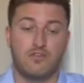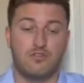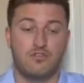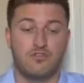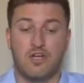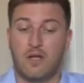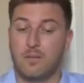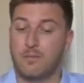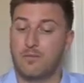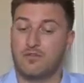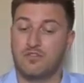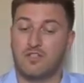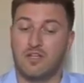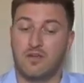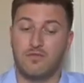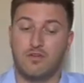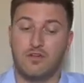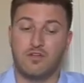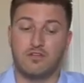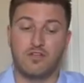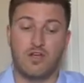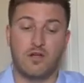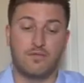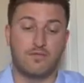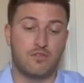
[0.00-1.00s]
Chapter 7
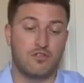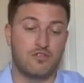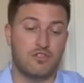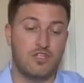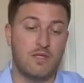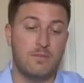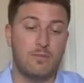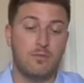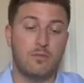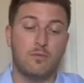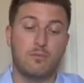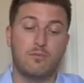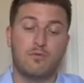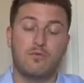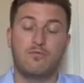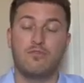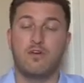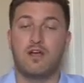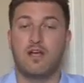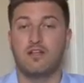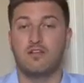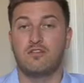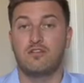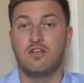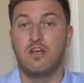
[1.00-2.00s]
is often cheaper and
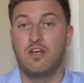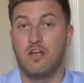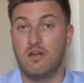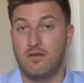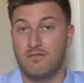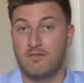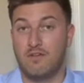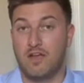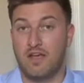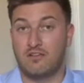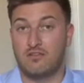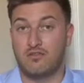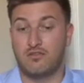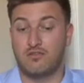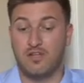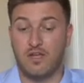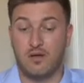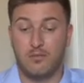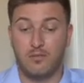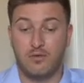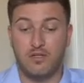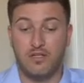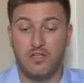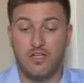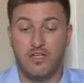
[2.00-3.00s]
provides faster debt
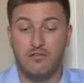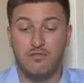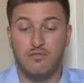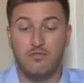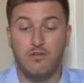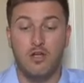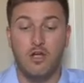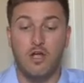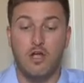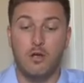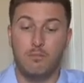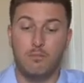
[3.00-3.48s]
relief,